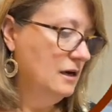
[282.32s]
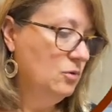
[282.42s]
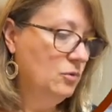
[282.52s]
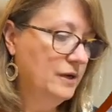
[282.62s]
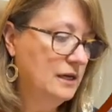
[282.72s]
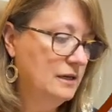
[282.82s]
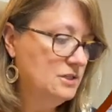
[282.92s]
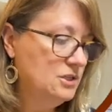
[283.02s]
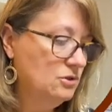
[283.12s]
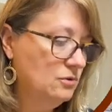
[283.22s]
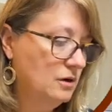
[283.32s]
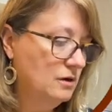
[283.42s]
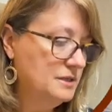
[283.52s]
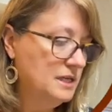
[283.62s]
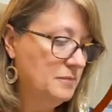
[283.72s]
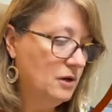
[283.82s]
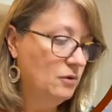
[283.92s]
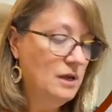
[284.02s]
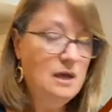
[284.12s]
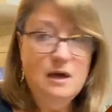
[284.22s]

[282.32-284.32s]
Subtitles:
when we get into our demo.